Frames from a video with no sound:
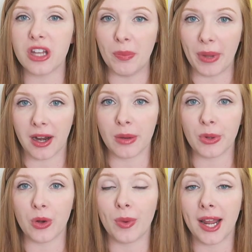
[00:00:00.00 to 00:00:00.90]

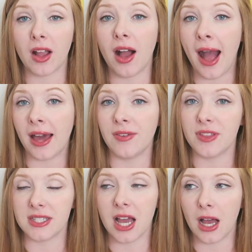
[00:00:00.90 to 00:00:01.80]
unbearable when I got out of
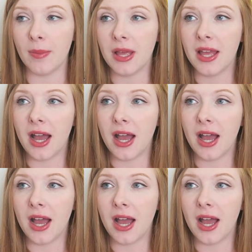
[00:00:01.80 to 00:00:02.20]
the tub